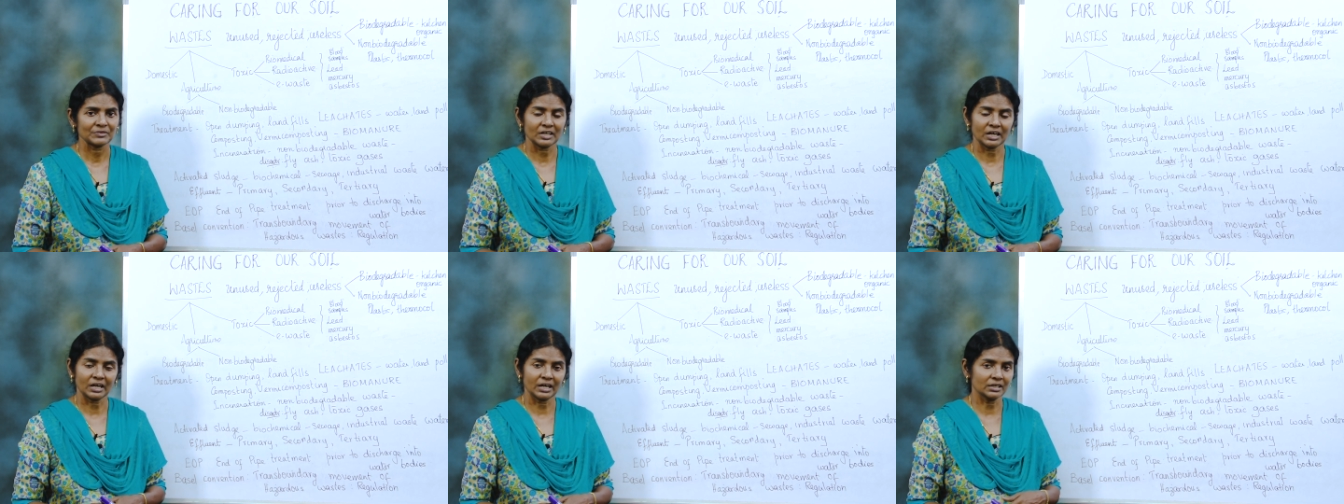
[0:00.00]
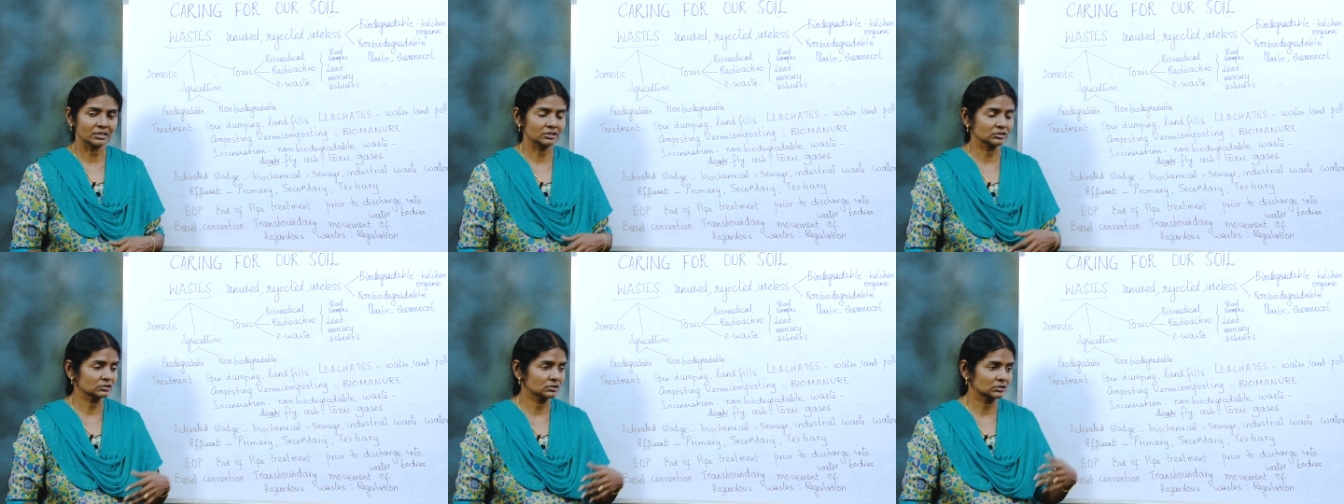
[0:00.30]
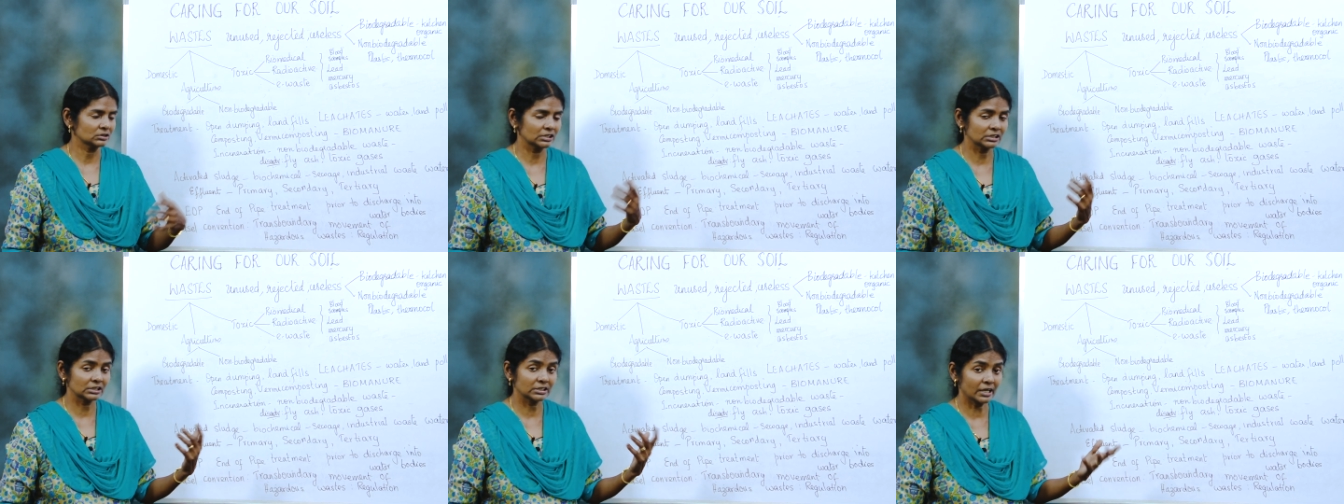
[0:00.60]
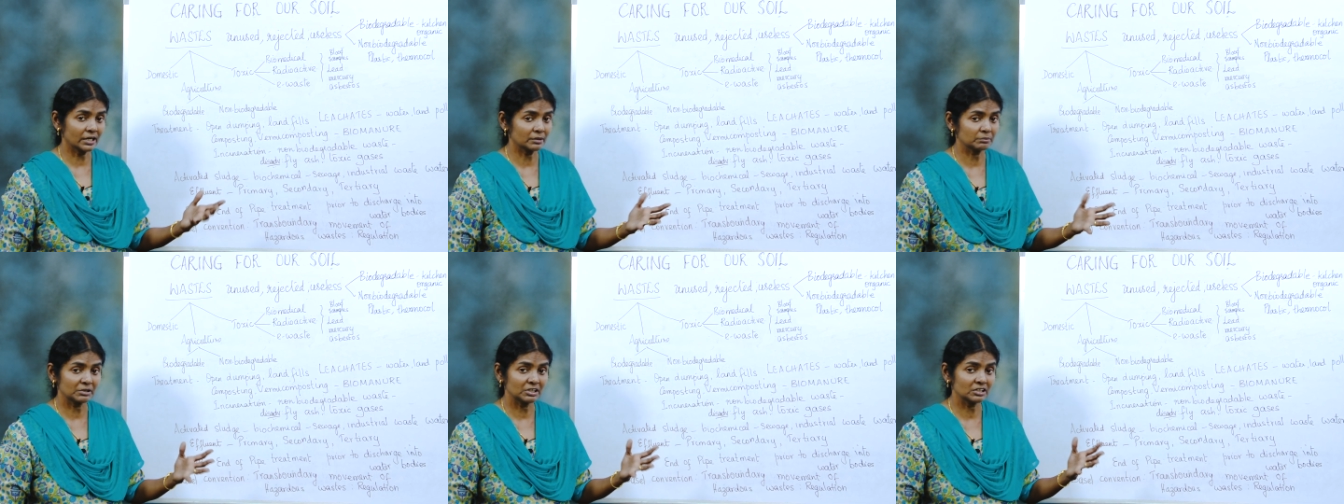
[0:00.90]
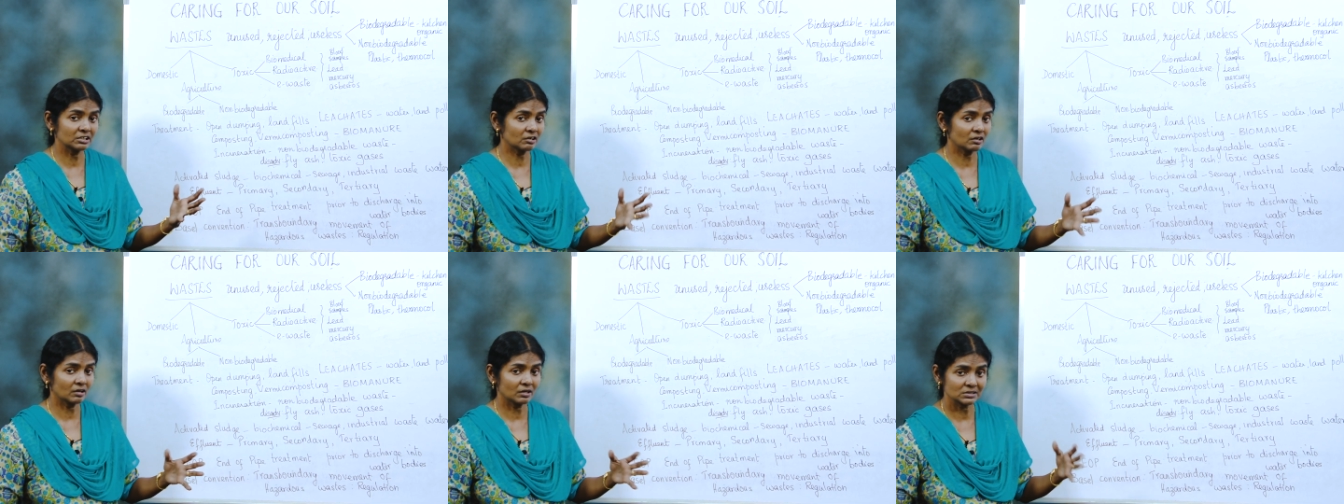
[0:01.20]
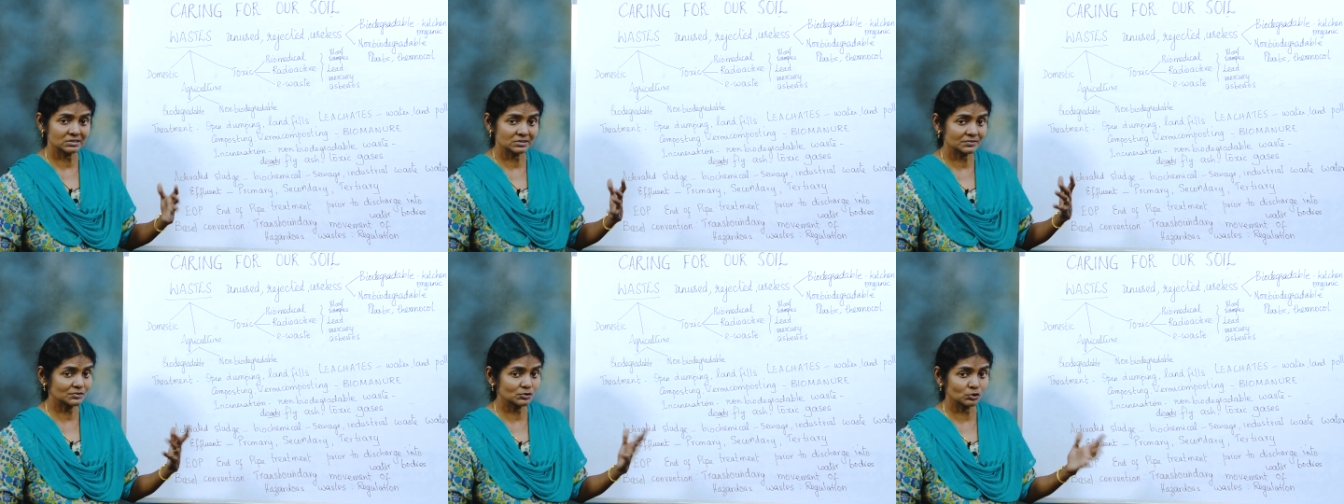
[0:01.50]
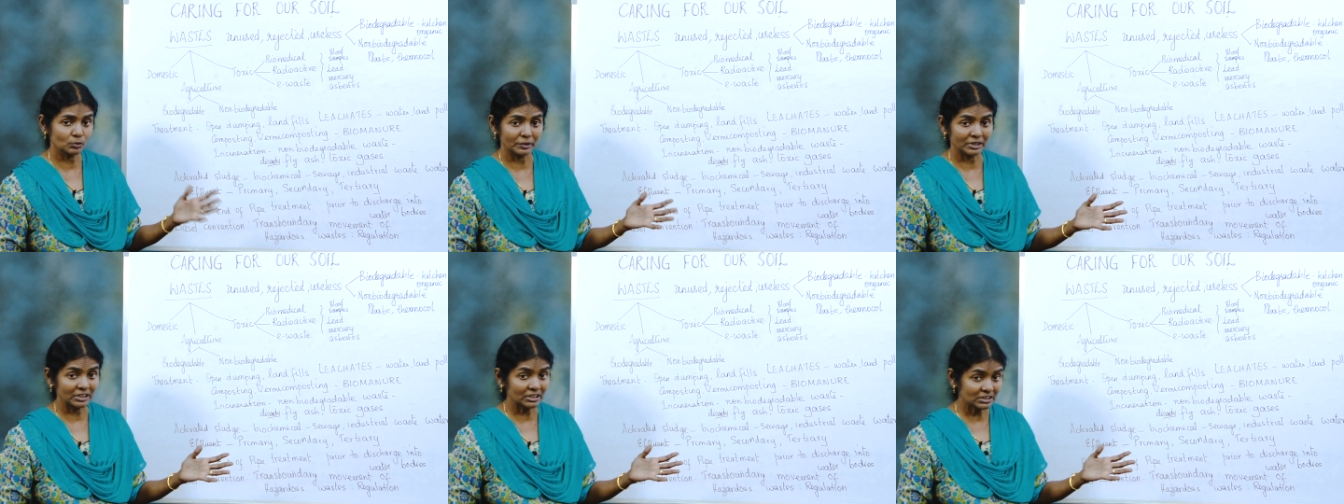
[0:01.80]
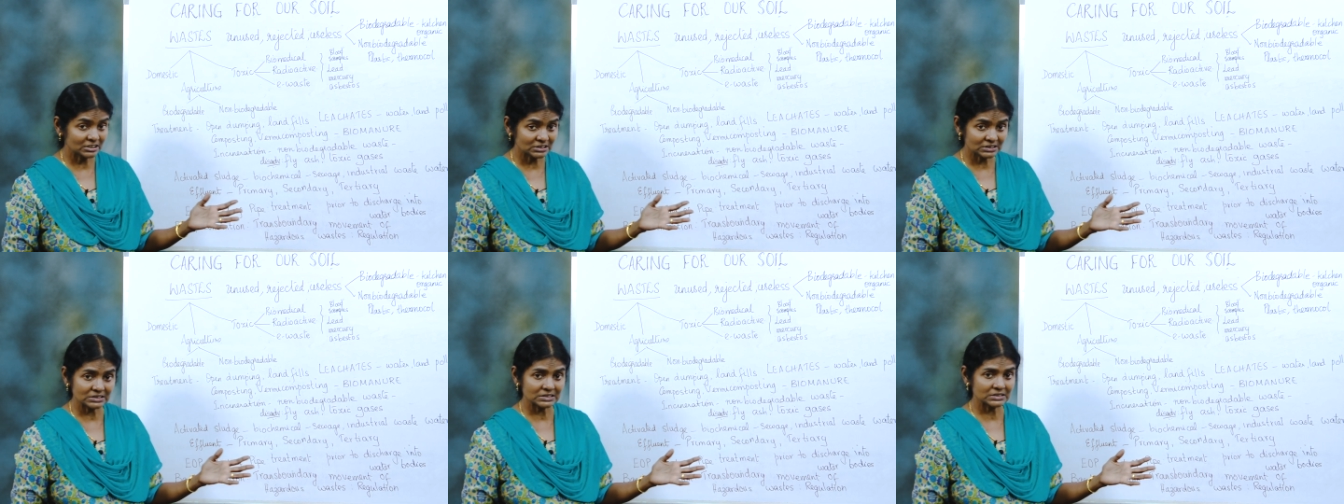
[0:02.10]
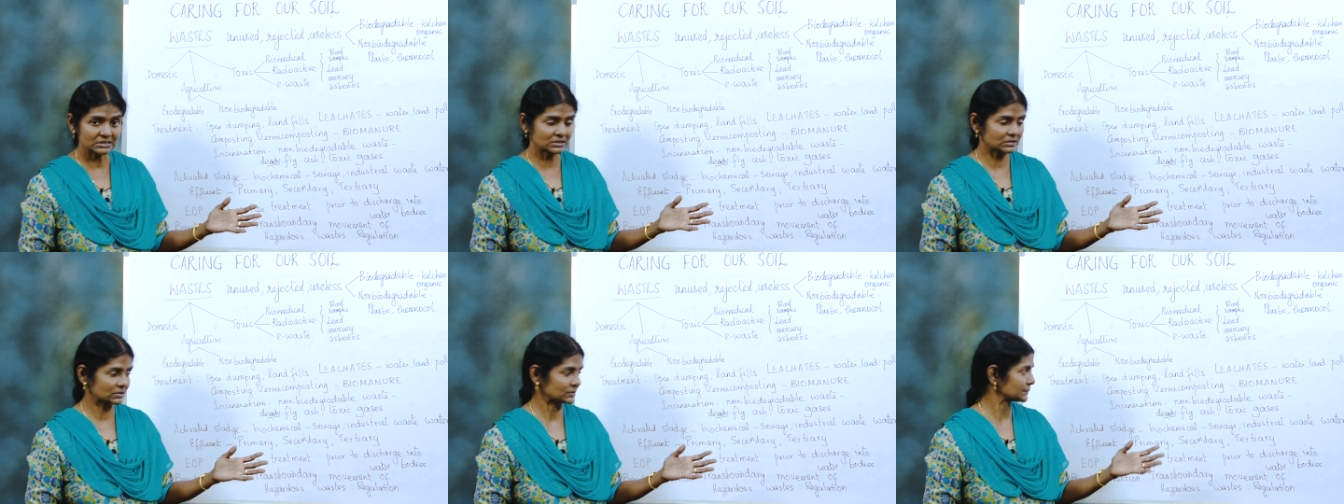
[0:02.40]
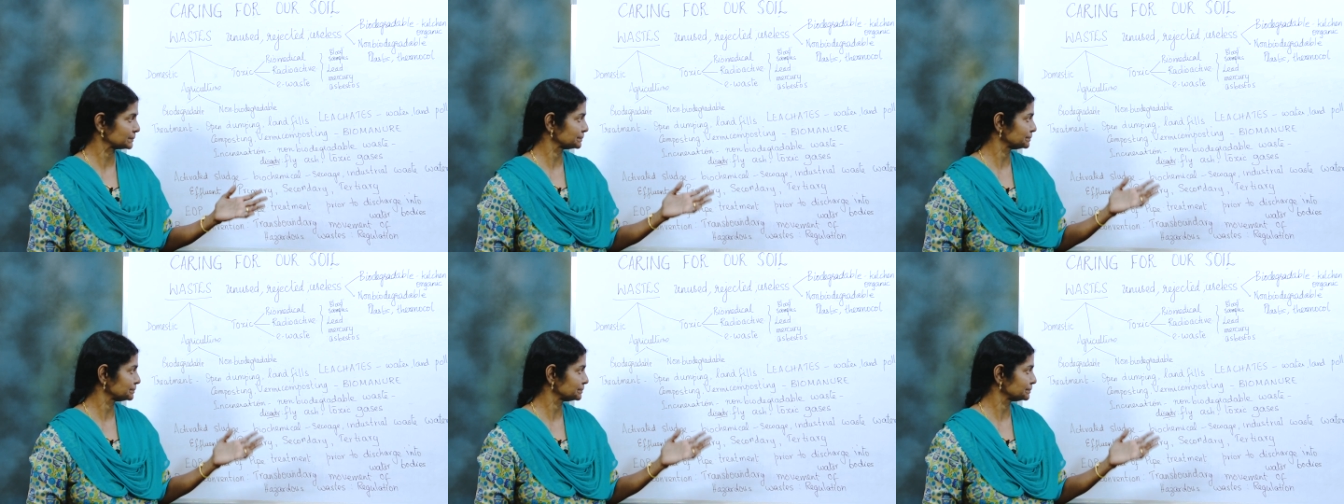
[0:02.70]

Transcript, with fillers: and it can be the cause of so many diseases.